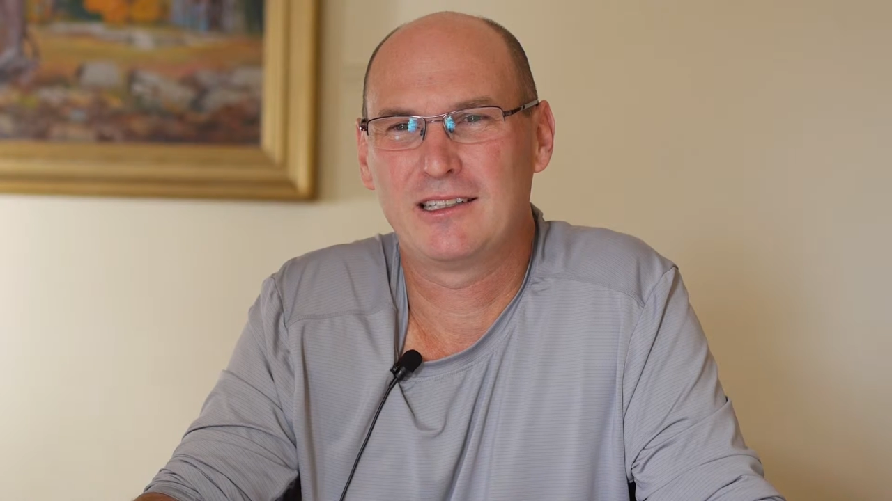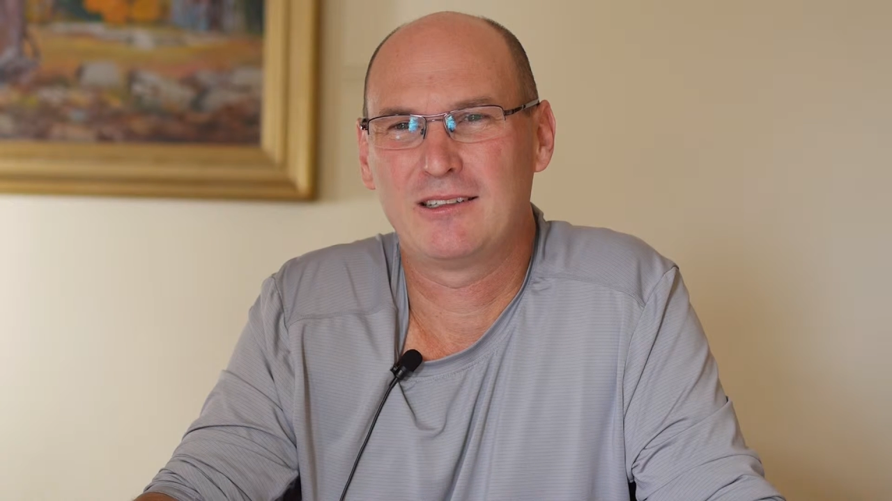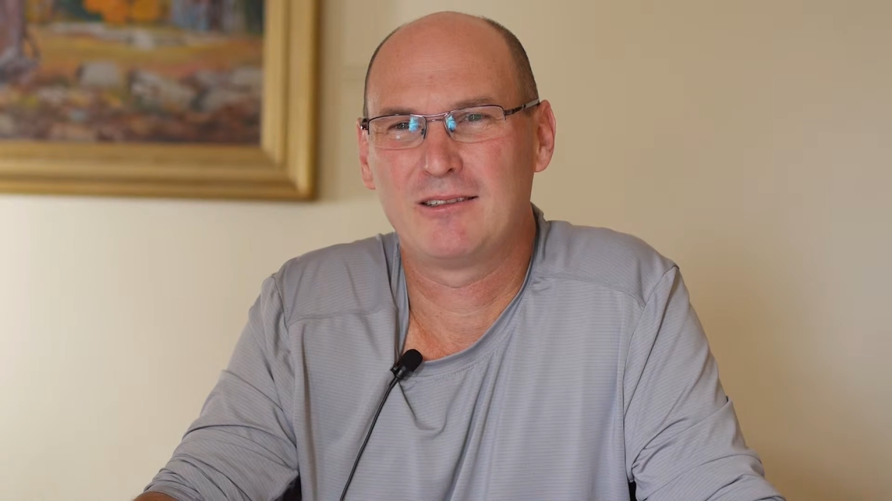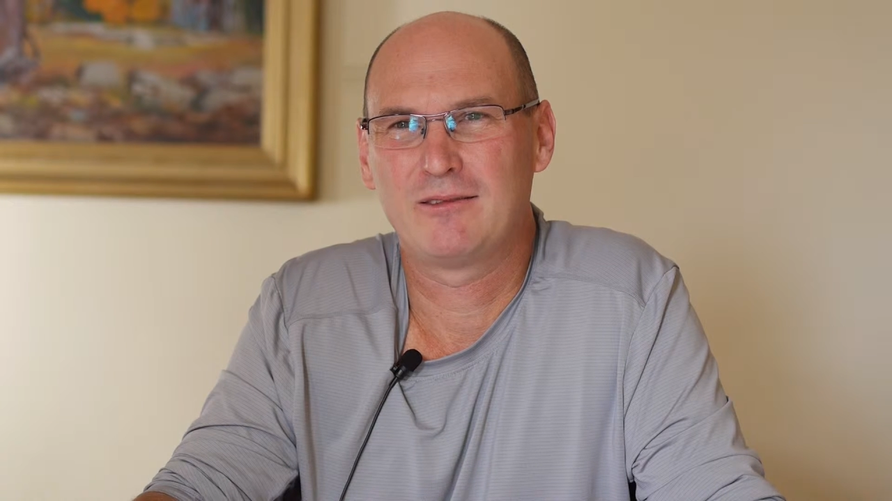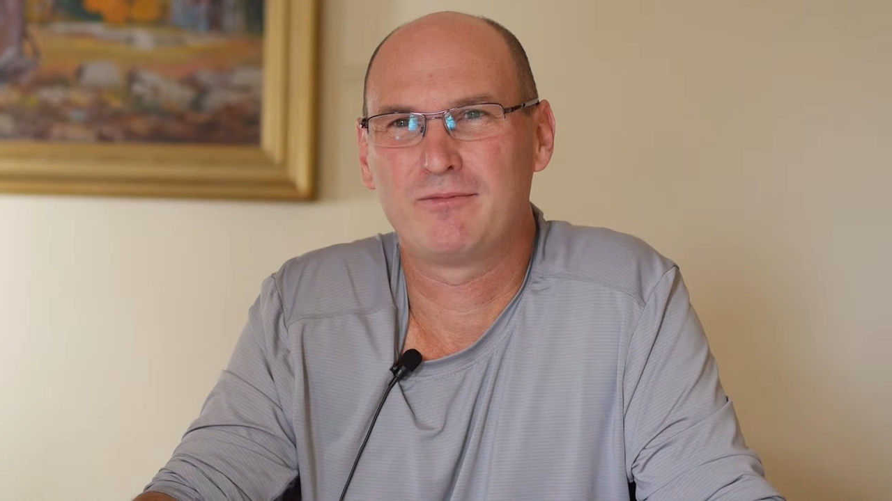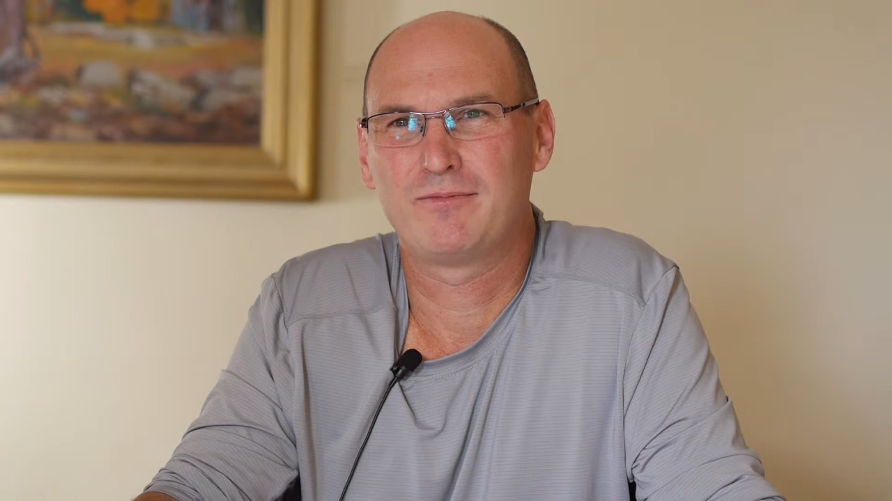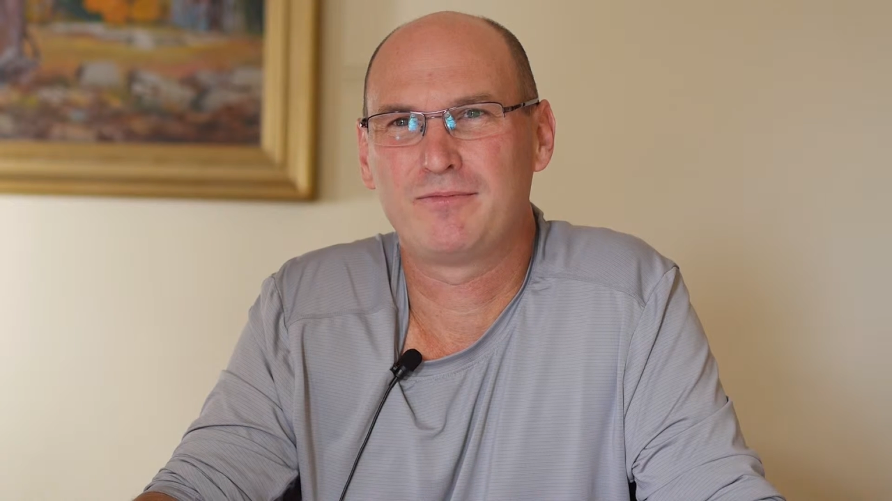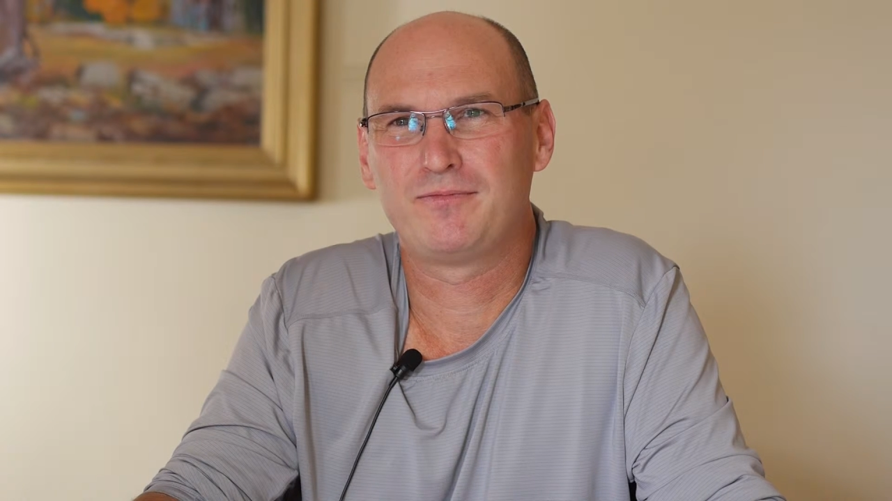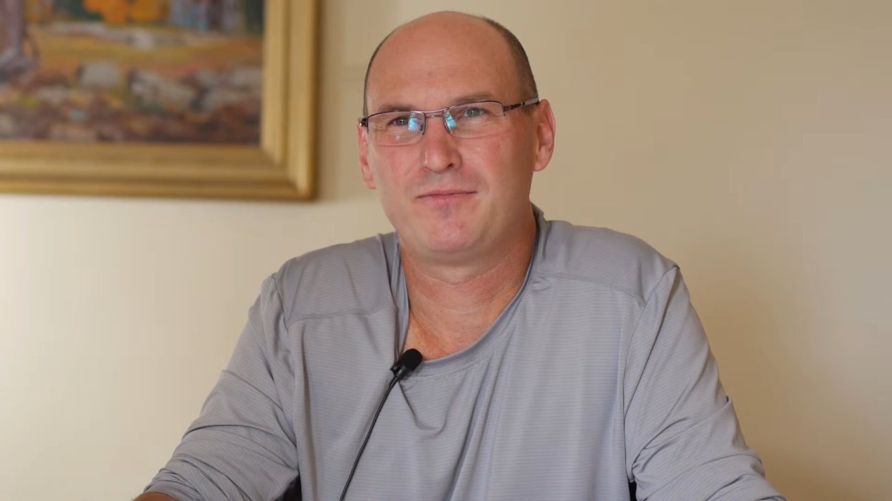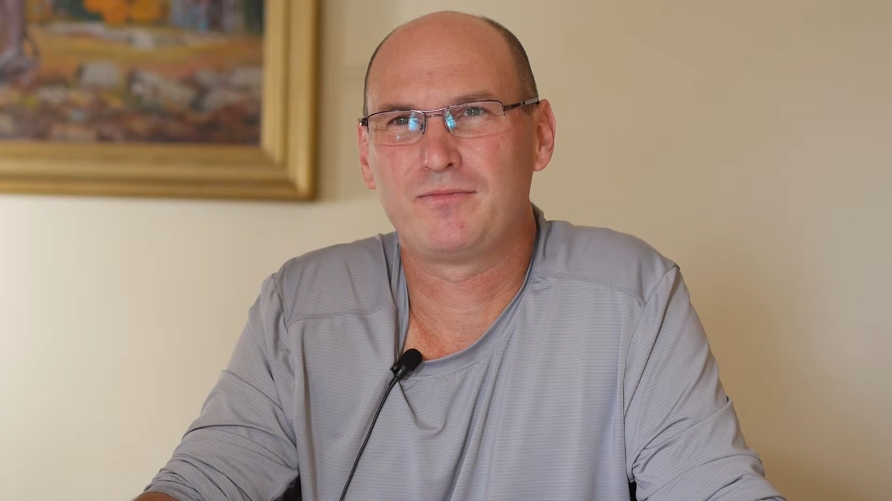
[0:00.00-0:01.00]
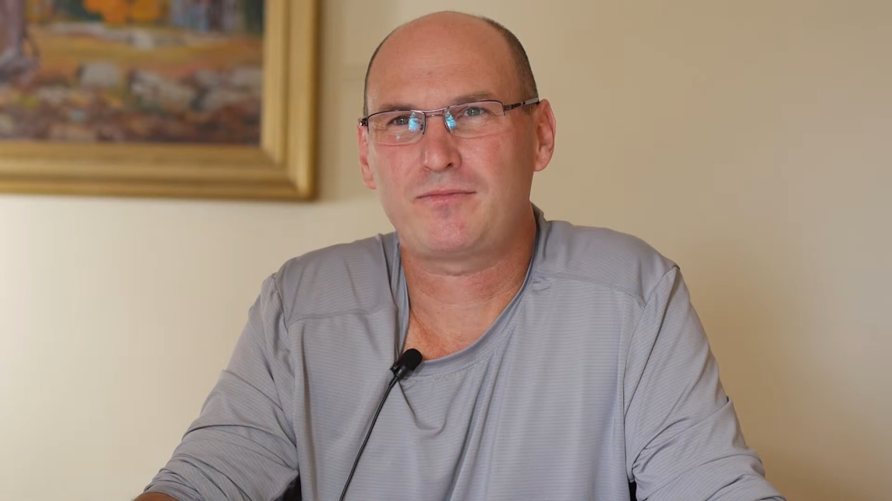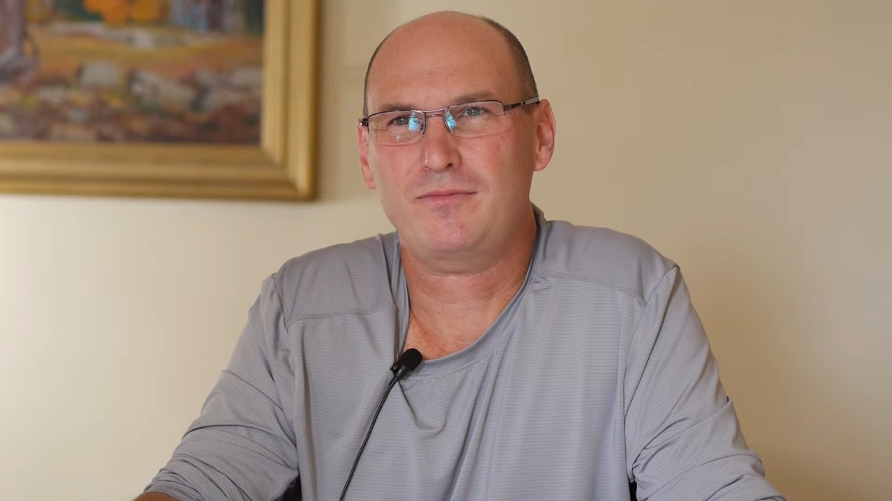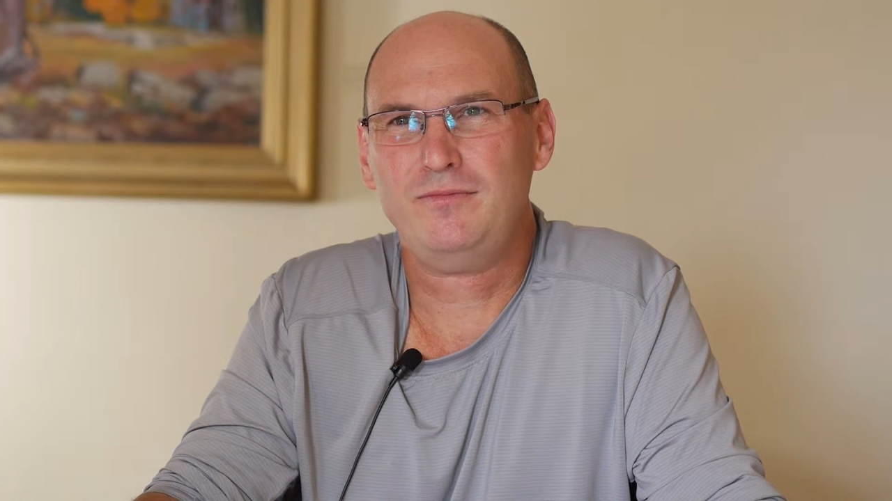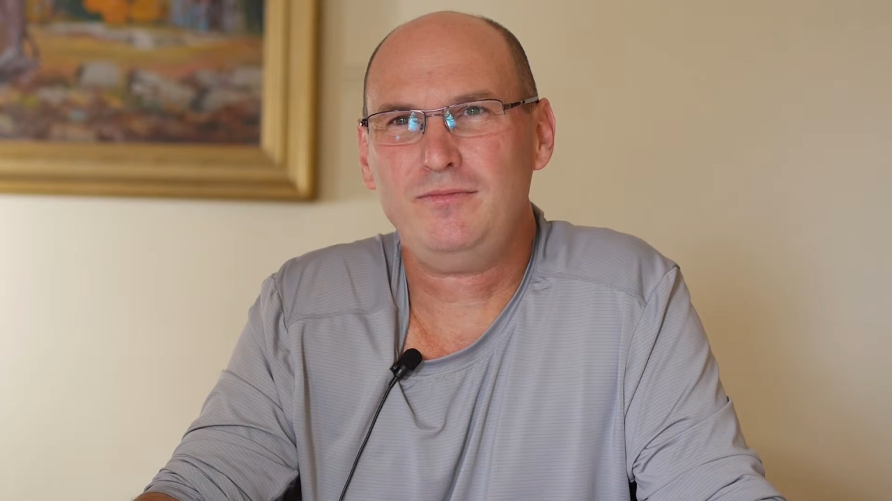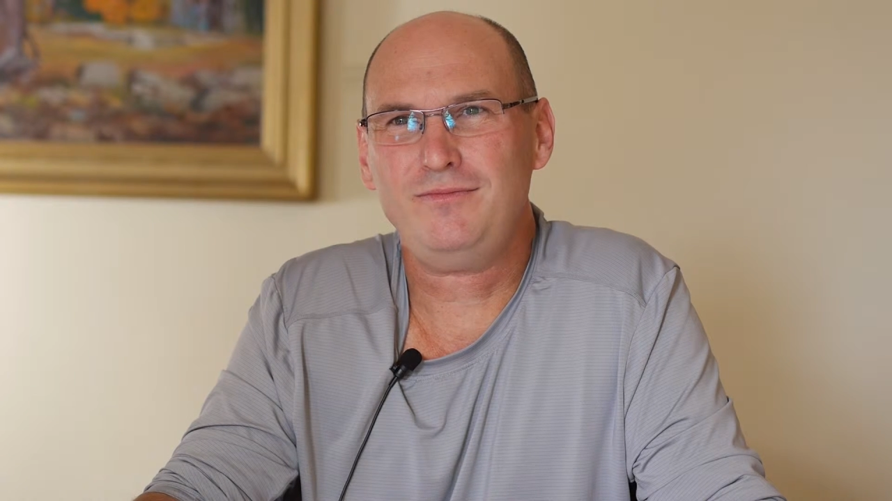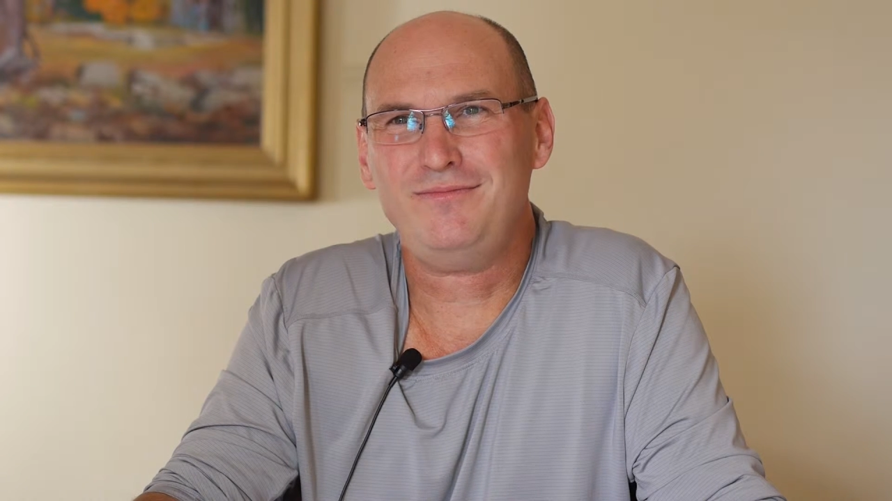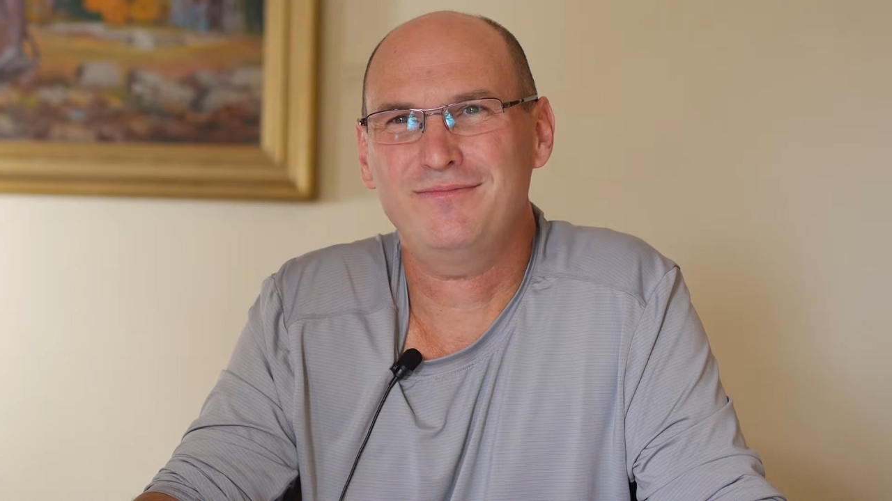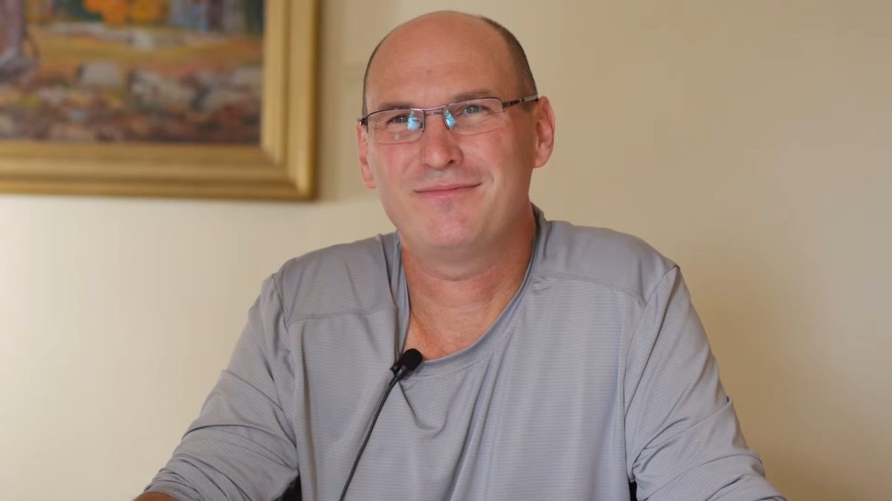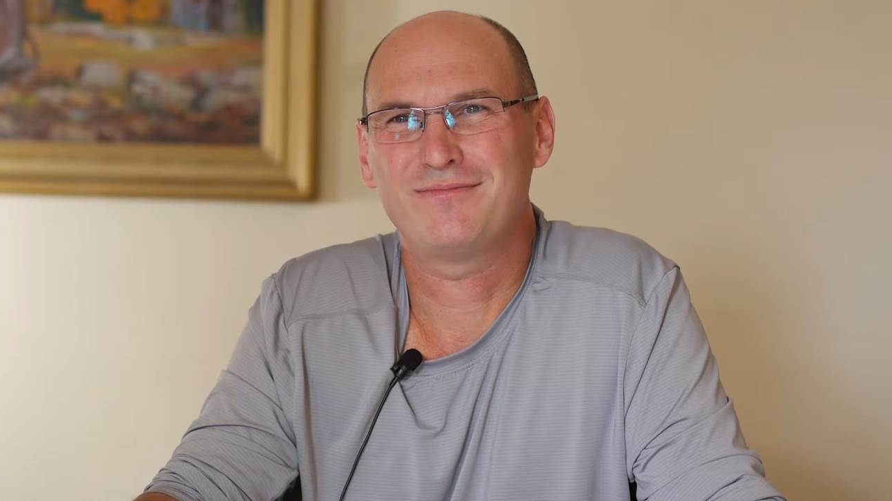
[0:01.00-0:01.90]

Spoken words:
Any stories of you and